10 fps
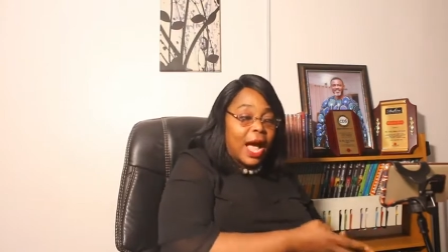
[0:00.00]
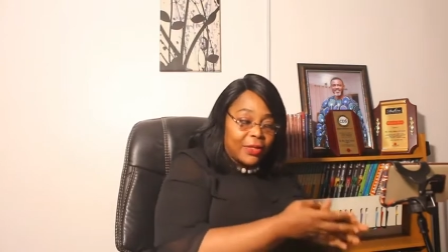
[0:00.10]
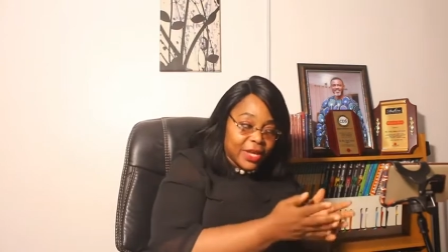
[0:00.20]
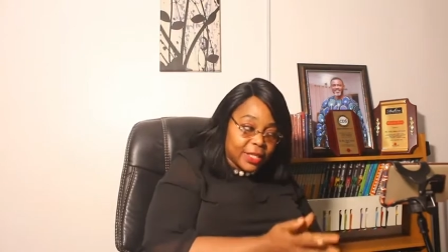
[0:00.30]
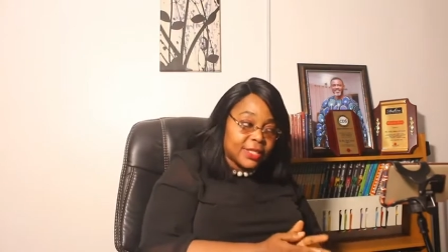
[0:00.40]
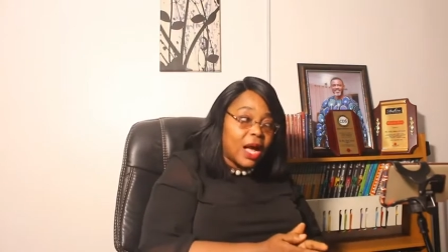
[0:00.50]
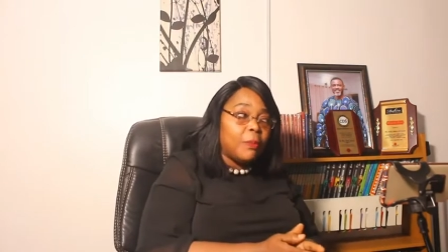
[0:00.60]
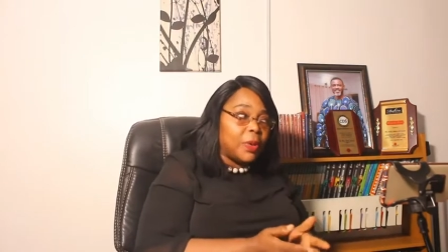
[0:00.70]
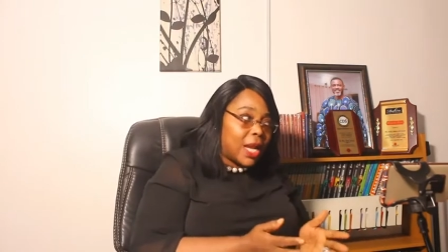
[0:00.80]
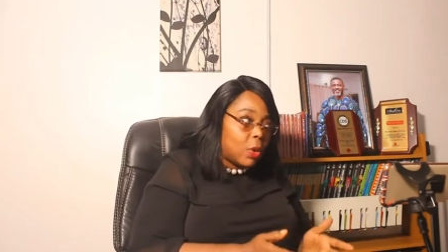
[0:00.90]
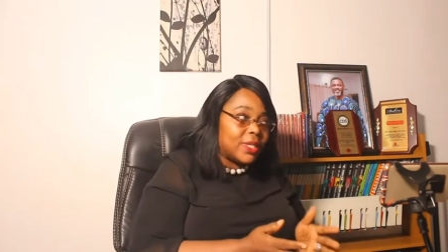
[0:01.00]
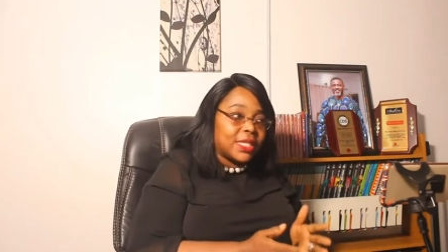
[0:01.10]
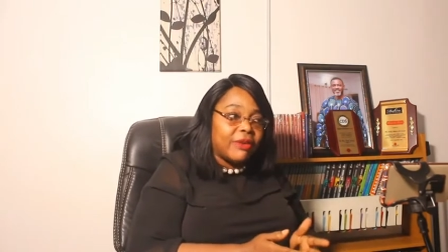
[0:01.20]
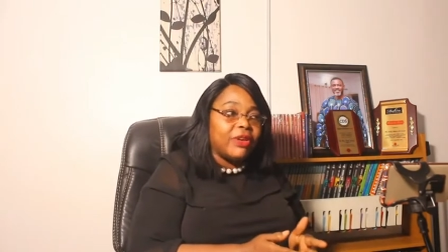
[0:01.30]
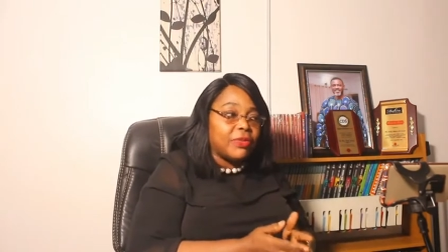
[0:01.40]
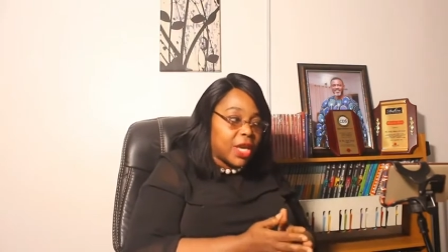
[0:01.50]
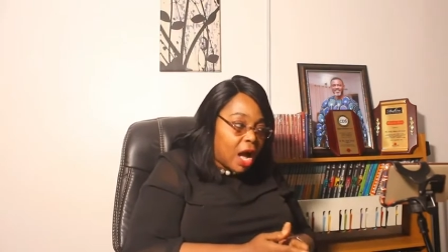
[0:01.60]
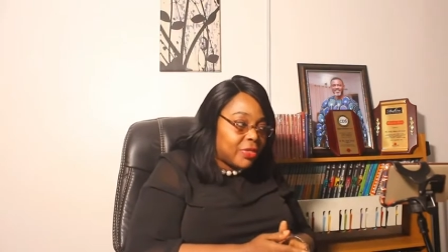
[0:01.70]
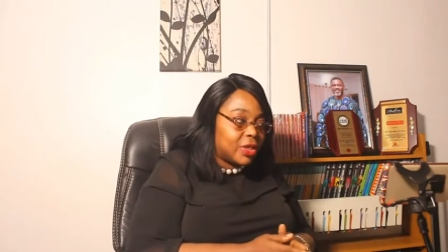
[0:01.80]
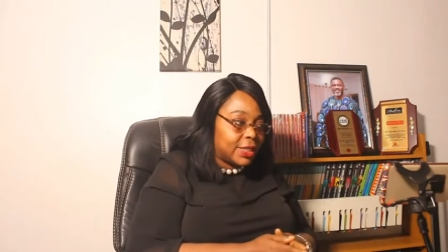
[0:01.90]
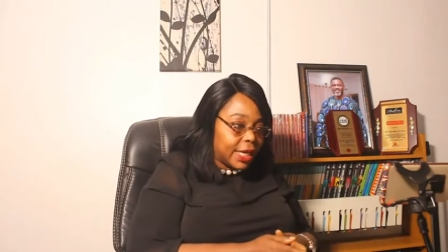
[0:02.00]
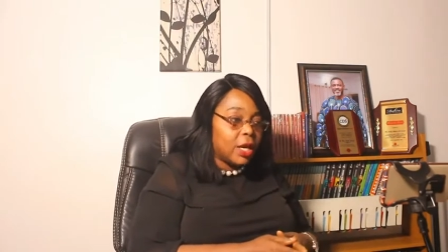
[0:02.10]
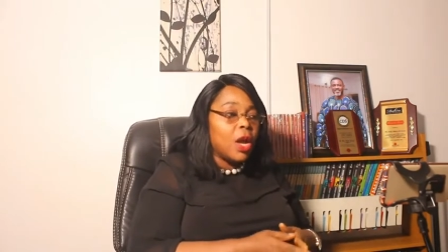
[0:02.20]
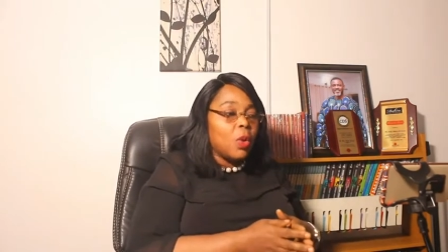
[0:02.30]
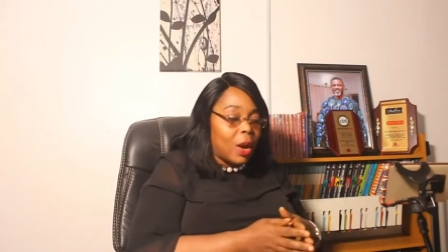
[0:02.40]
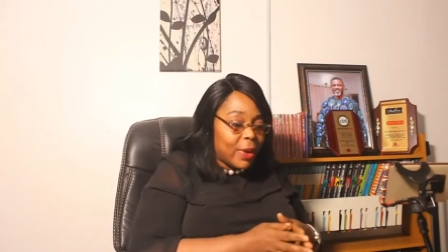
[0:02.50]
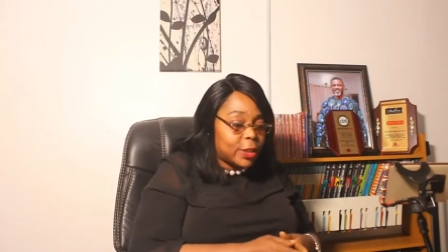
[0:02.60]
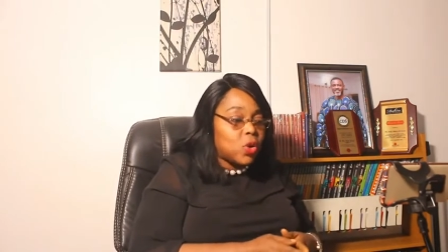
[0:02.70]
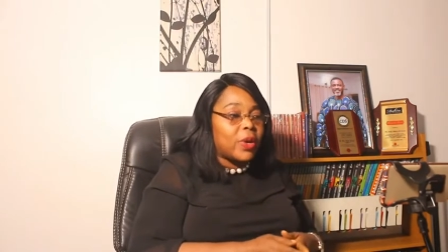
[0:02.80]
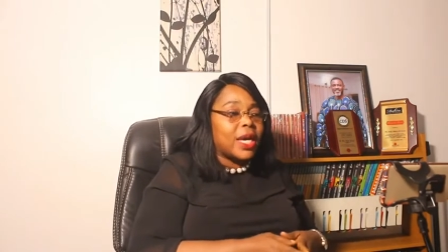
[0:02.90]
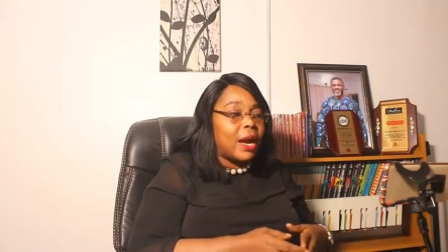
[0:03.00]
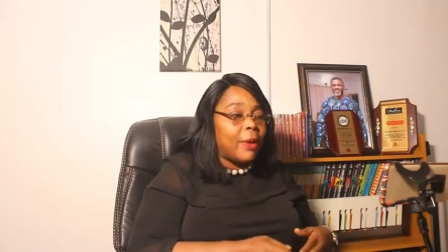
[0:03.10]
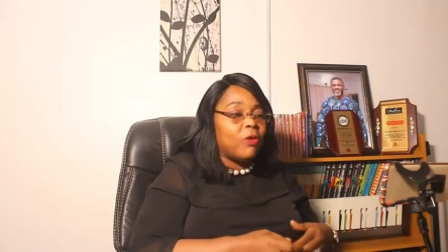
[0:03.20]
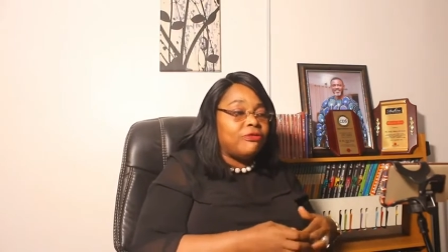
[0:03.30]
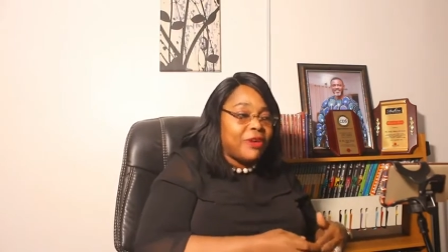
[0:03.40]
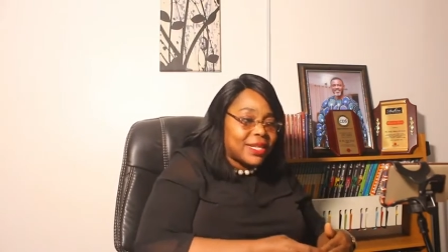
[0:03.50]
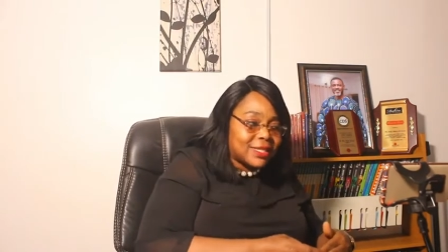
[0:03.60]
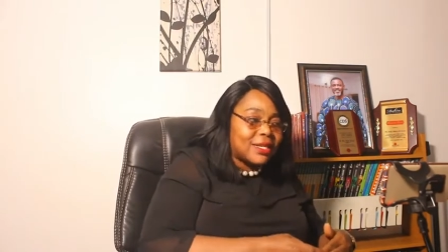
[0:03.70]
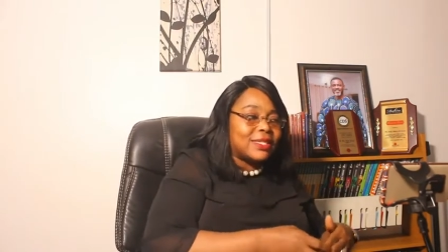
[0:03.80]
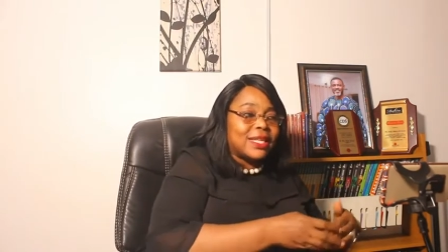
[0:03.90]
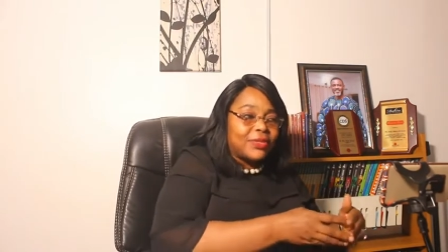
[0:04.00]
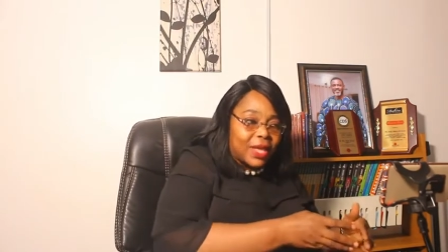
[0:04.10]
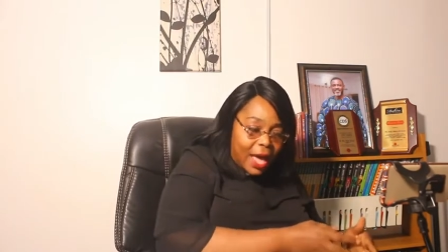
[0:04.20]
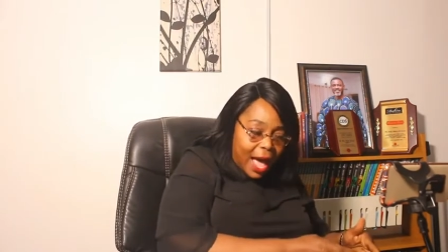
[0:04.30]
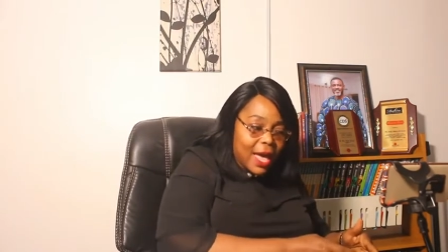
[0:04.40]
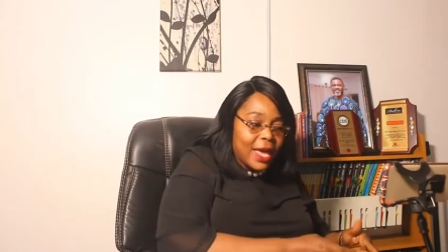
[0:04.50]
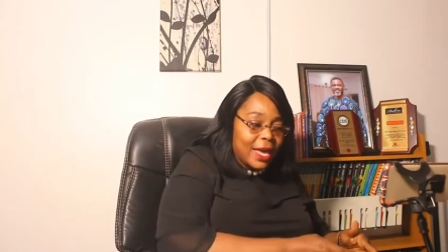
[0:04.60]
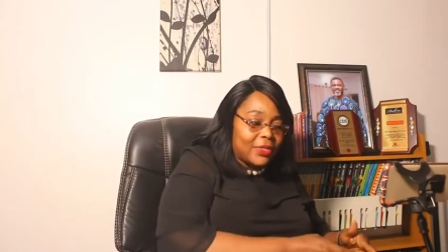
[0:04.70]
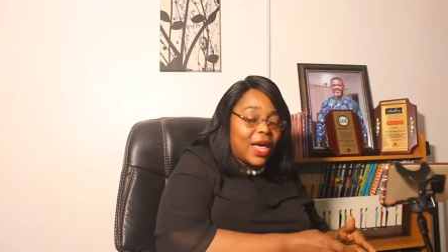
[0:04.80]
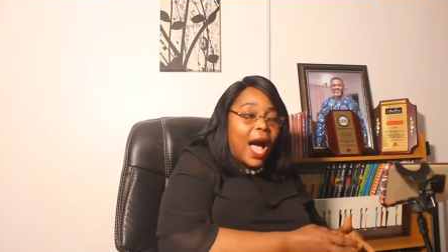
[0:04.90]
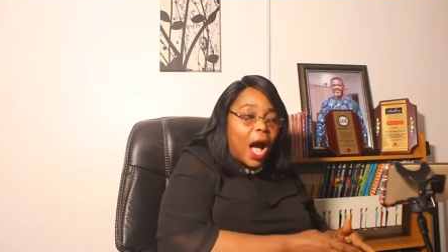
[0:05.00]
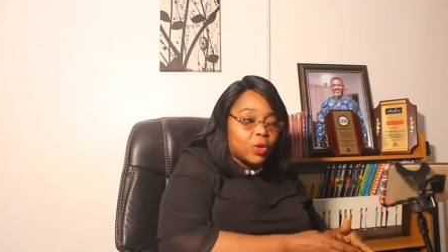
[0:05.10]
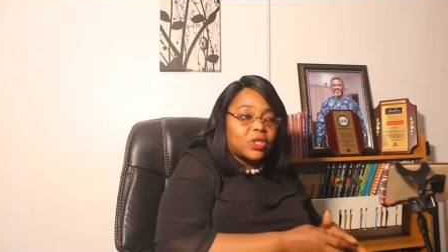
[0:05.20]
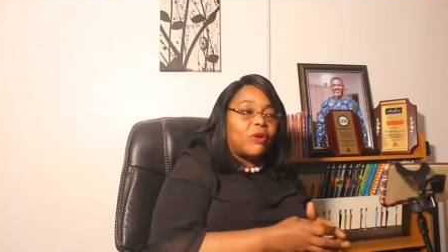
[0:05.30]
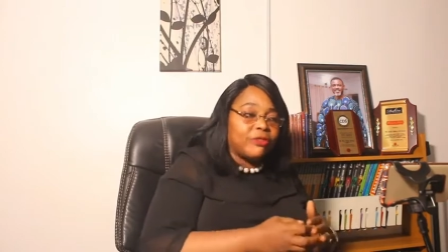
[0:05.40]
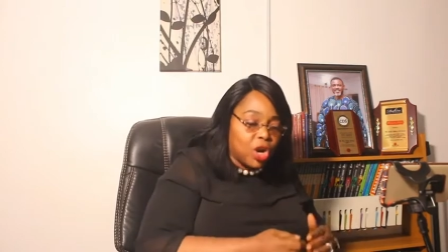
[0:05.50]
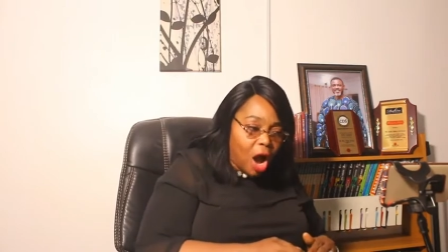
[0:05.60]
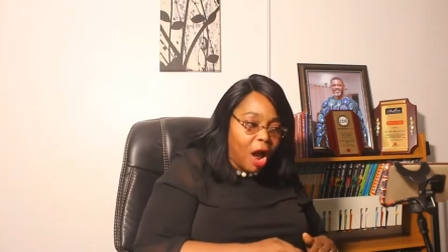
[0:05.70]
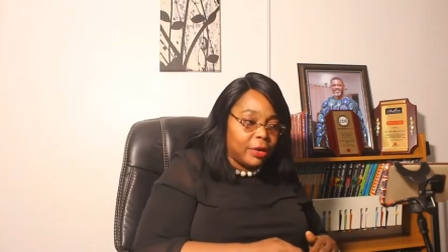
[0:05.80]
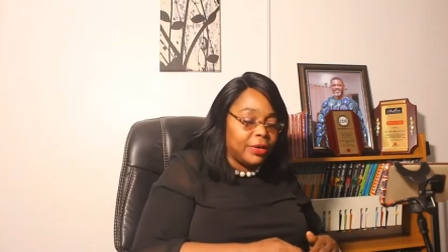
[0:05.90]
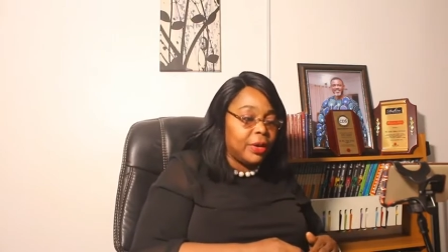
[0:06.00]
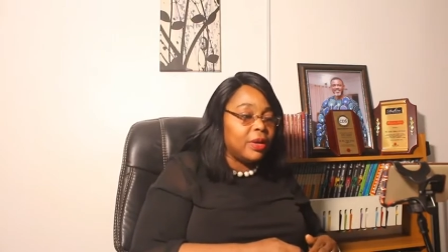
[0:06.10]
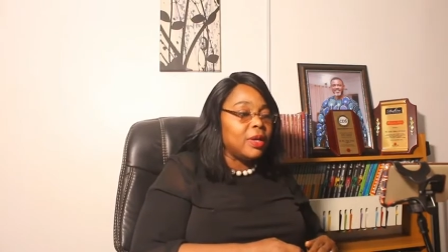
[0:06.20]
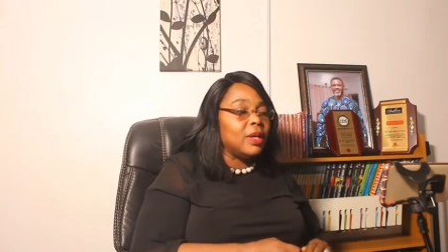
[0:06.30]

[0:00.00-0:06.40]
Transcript: And the example I was giving the other day, when we're talking about vessels in the, in the house of God,